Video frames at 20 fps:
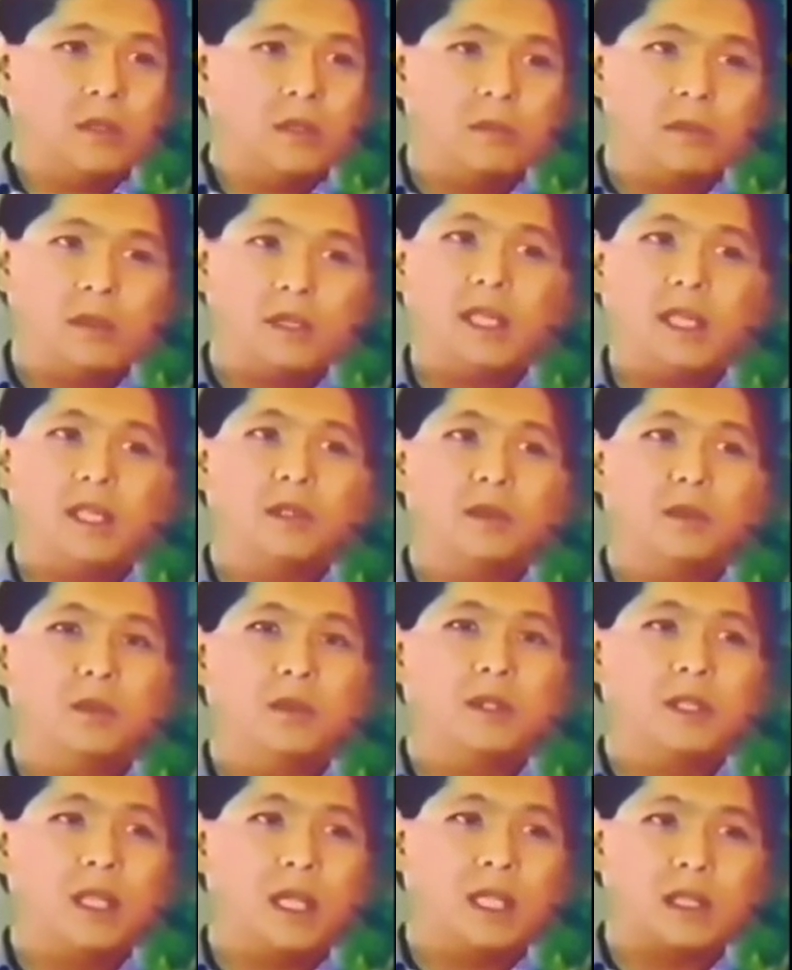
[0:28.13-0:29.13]
But I
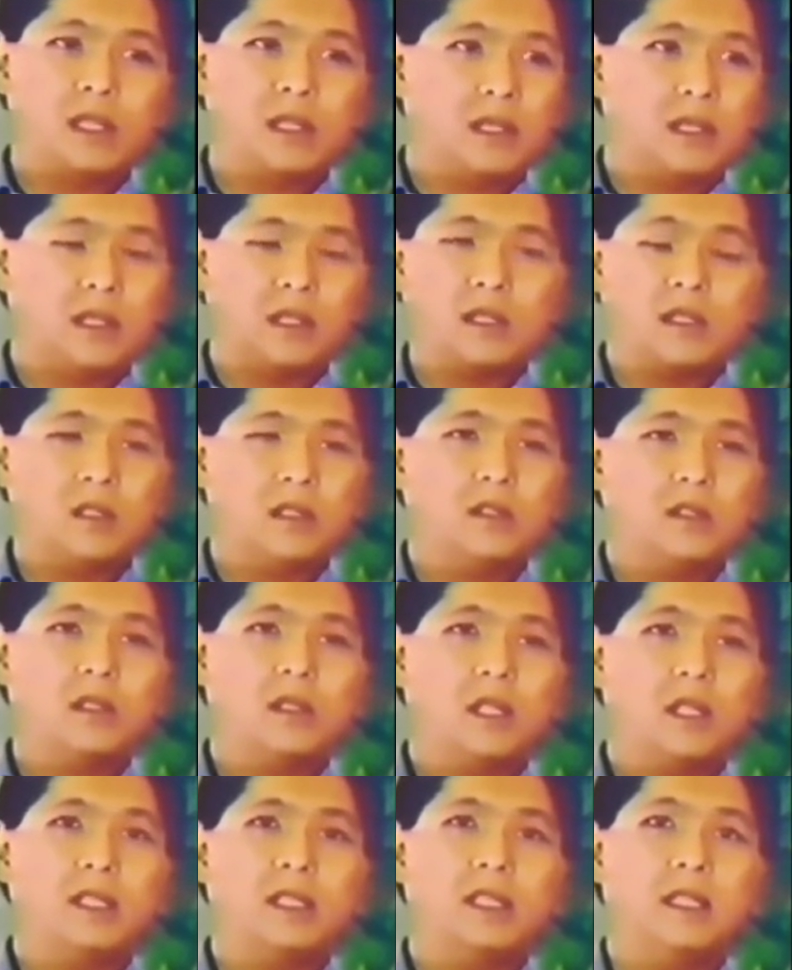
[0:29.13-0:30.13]
do not think, and
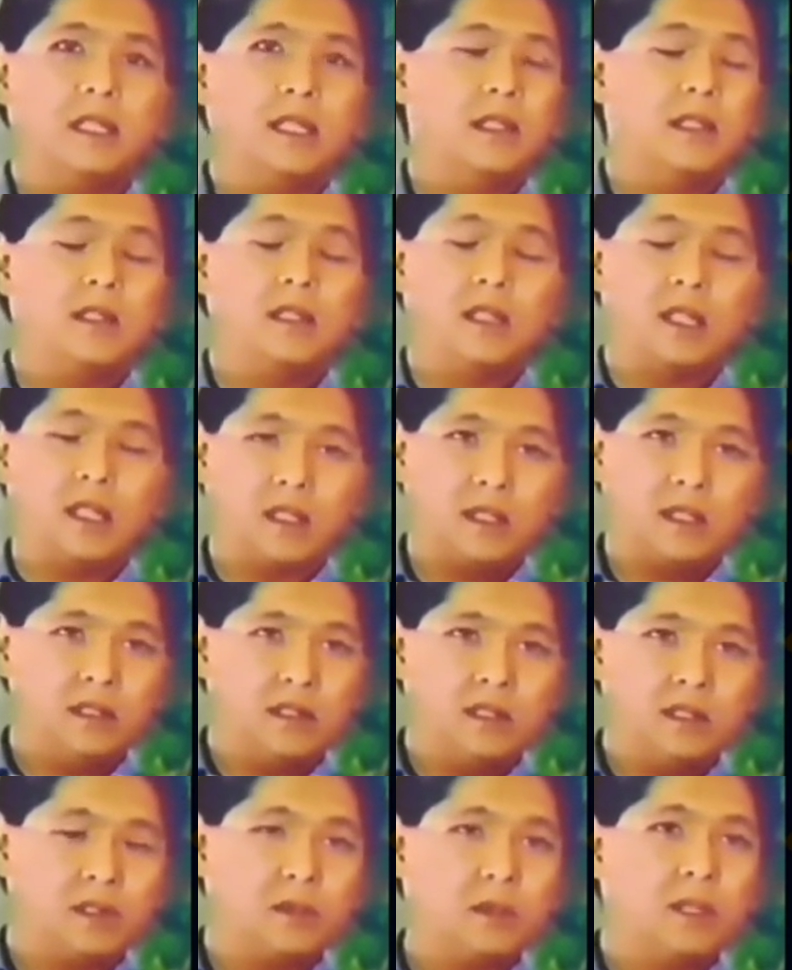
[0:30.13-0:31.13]
I didn't think then
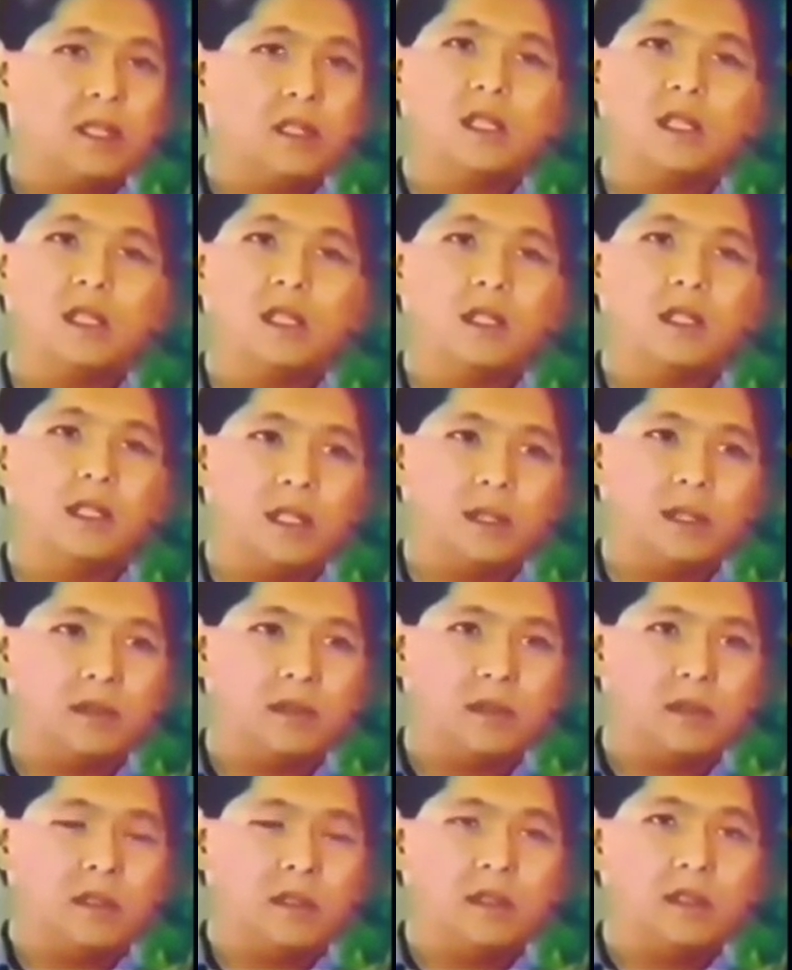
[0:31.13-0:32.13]
and do not think now,